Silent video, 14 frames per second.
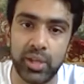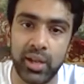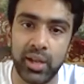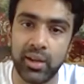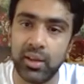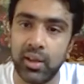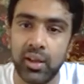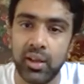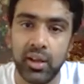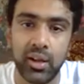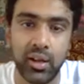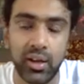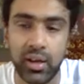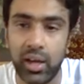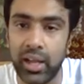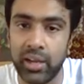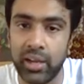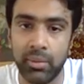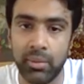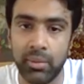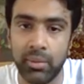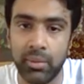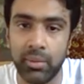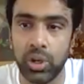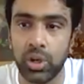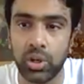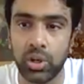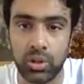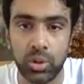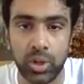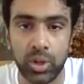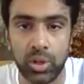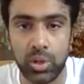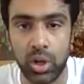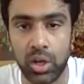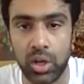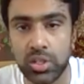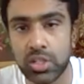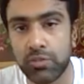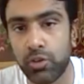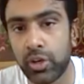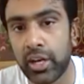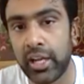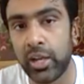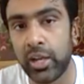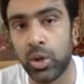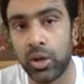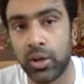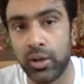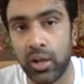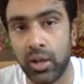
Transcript: And I remember going to colleges for getting on